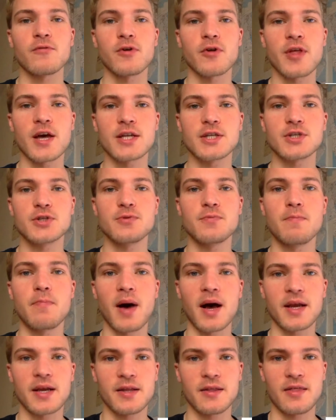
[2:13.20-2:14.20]
for that to
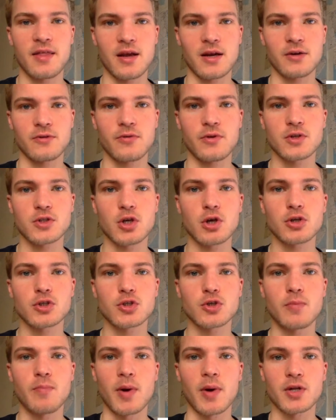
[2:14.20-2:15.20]
bind there. There's
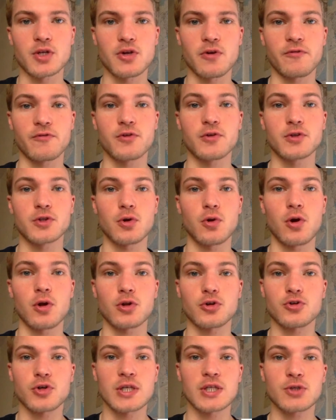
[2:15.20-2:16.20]
also a bunch of so-called
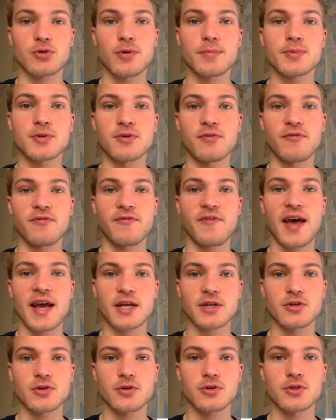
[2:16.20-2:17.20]
transcription
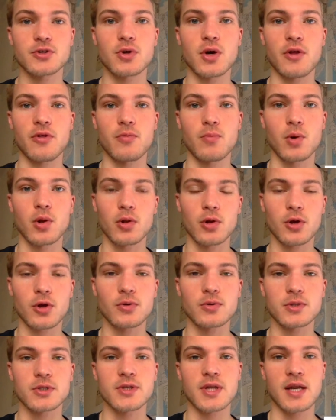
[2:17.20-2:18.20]
factors, so other
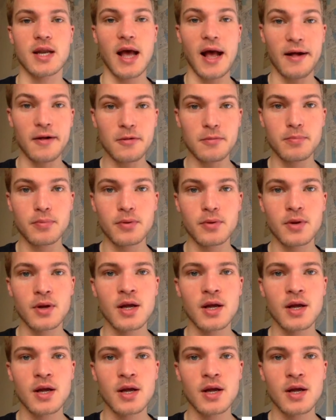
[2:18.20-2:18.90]
molecules that help.